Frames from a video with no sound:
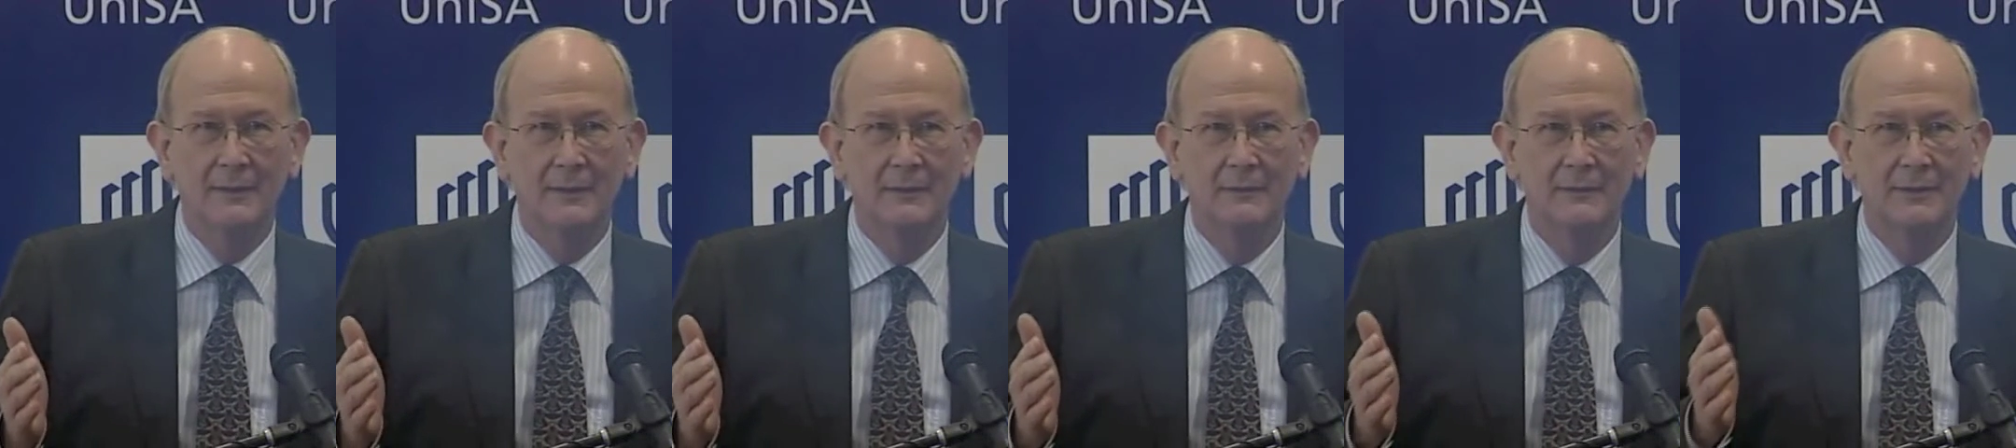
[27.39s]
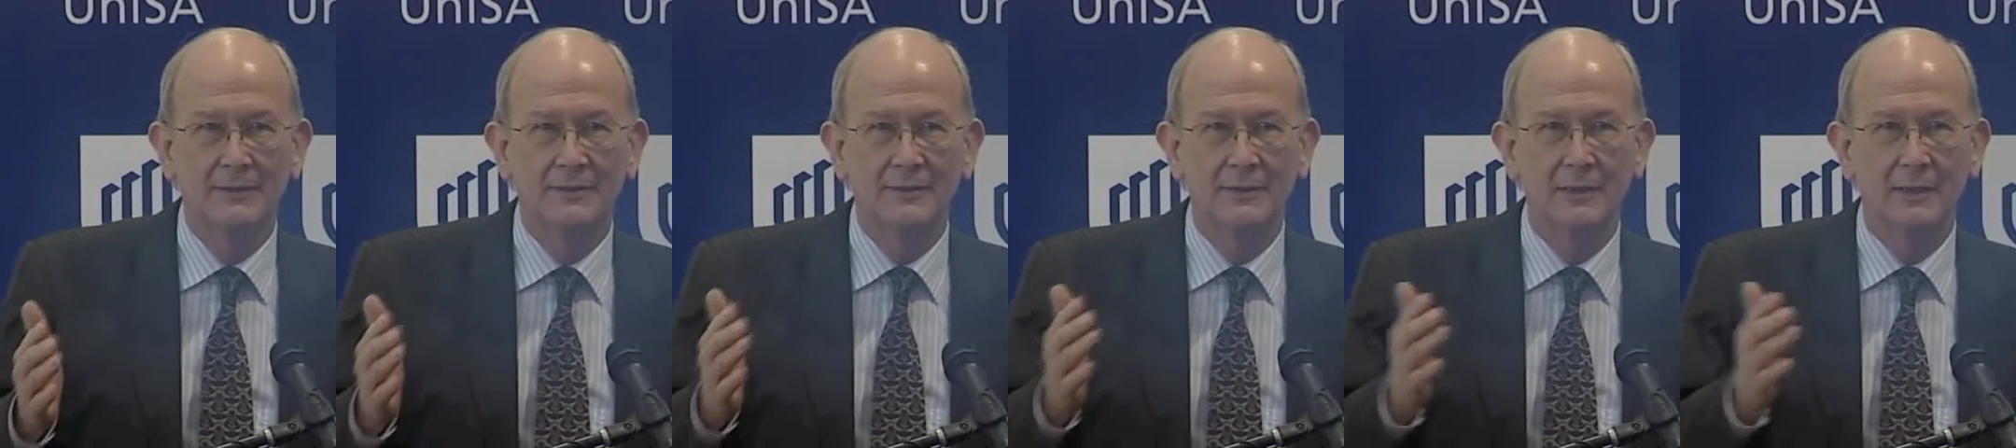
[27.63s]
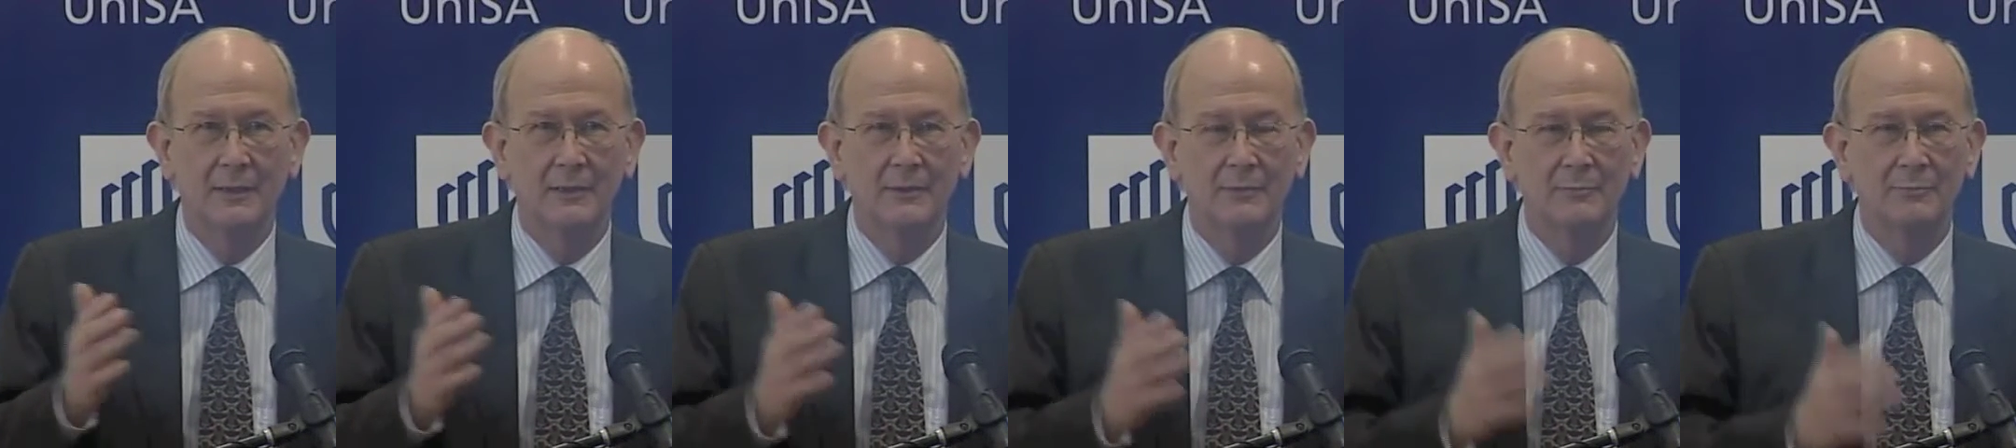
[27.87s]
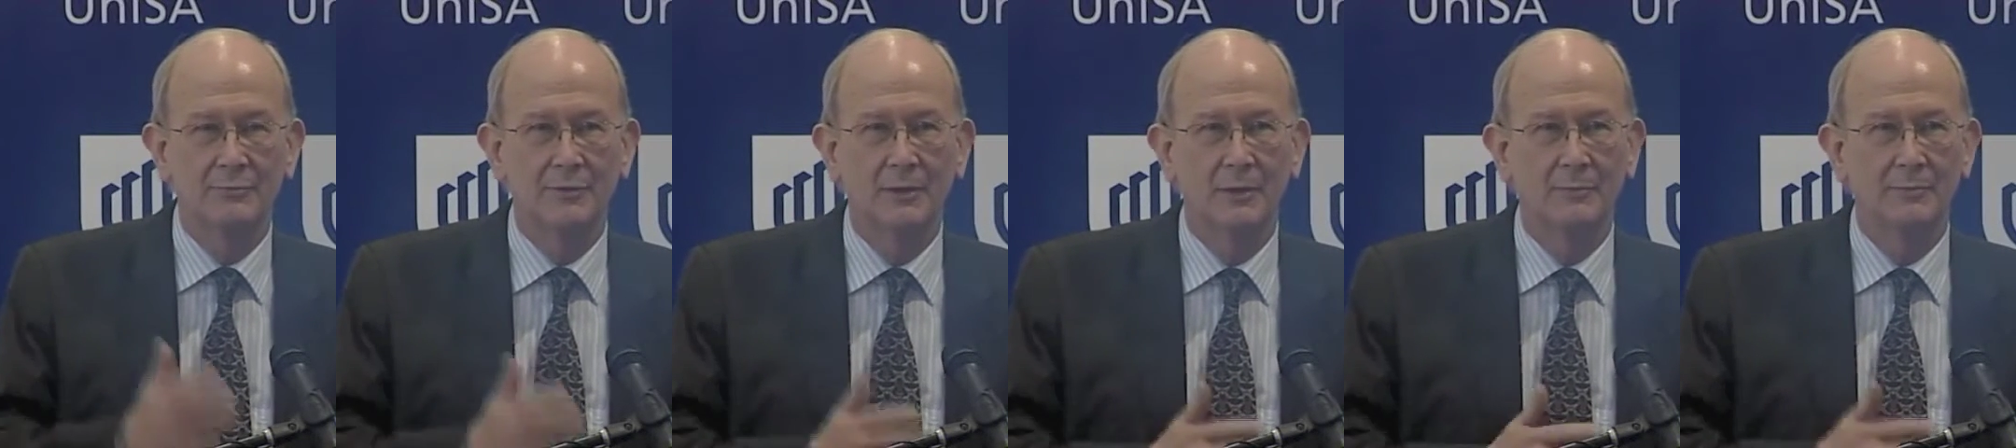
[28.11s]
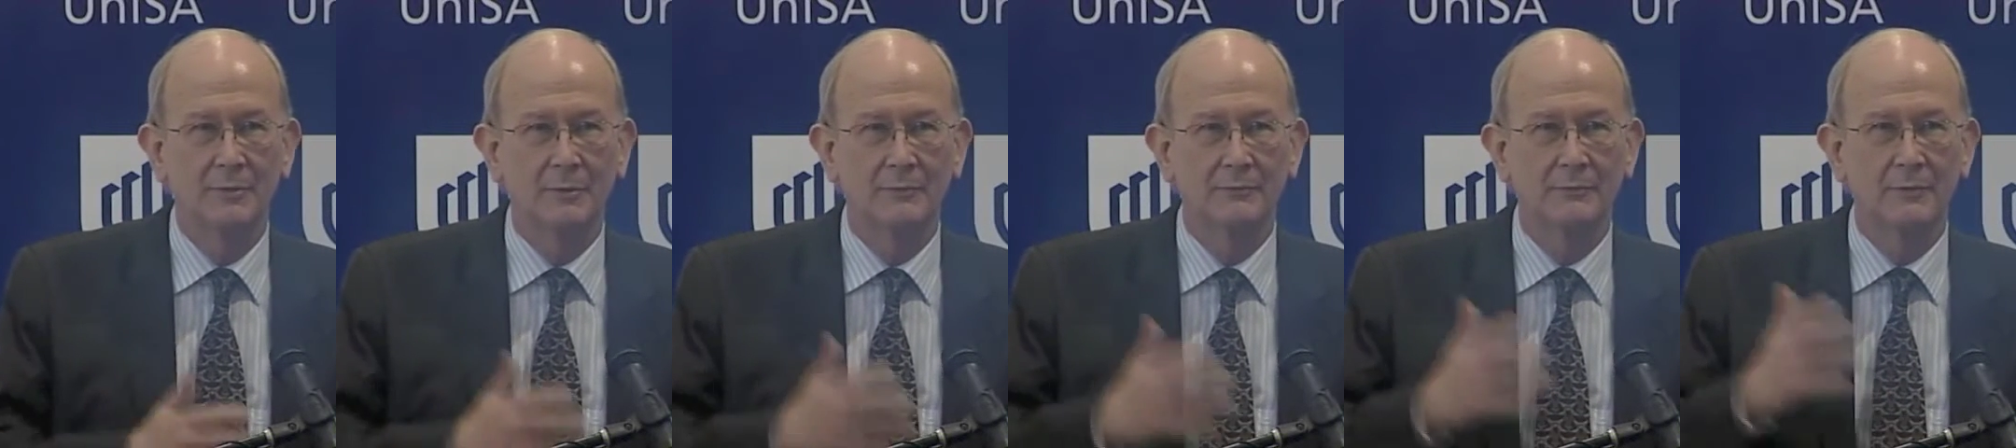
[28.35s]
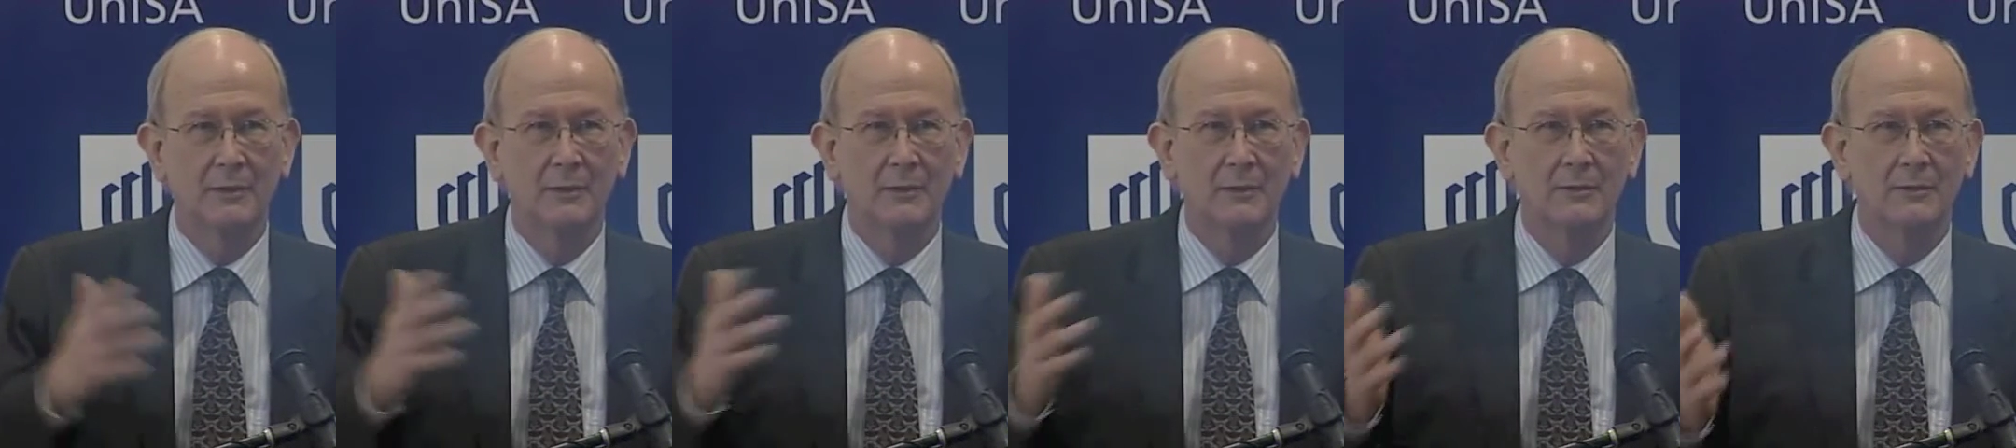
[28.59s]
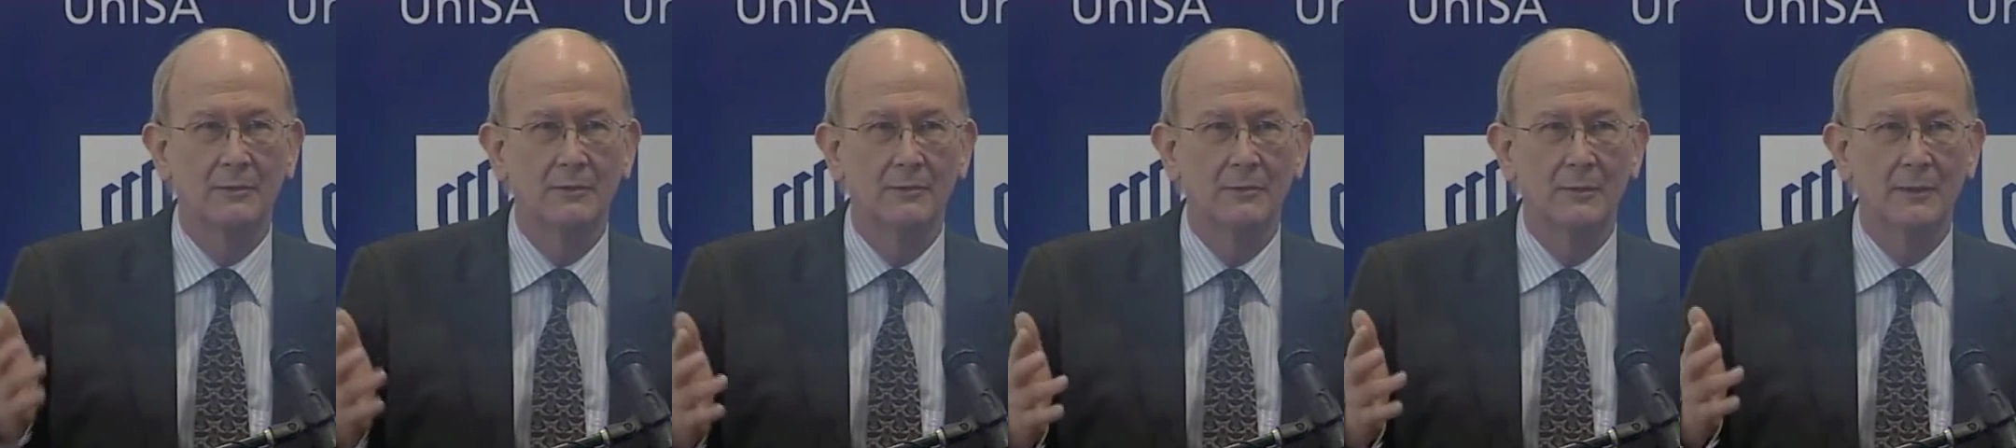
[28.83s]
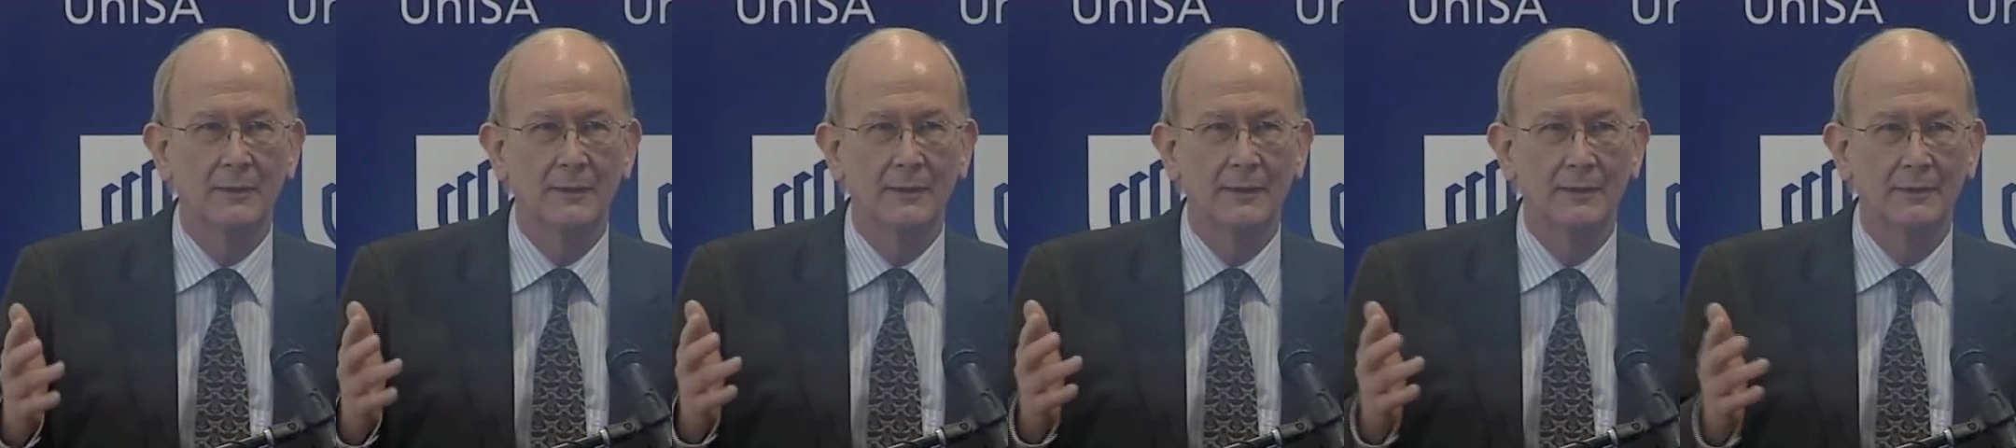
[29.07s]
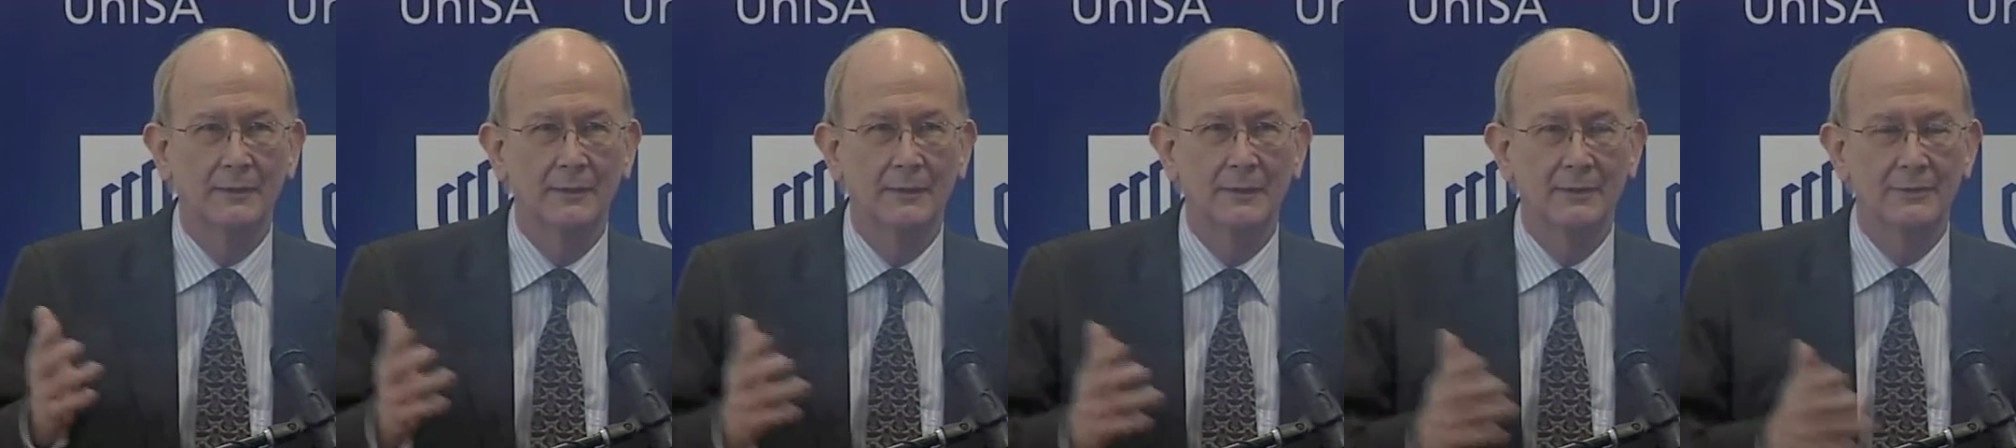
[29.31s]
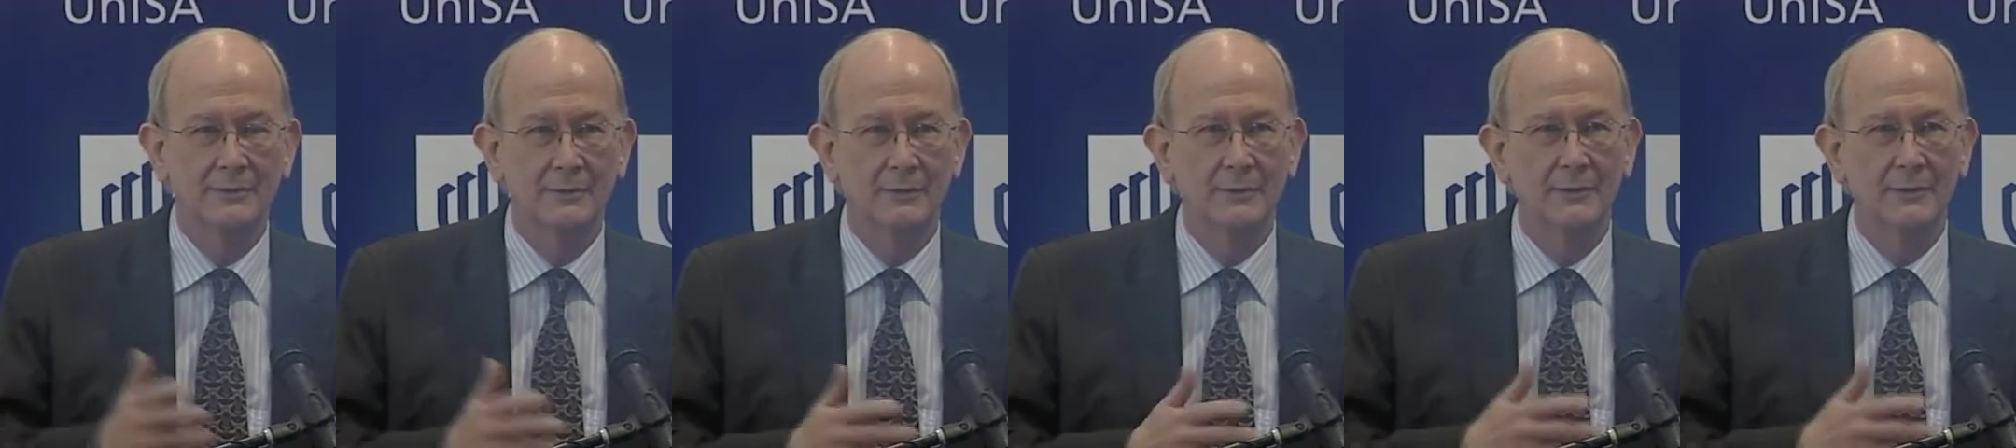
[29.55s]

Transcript: there is no proper role in the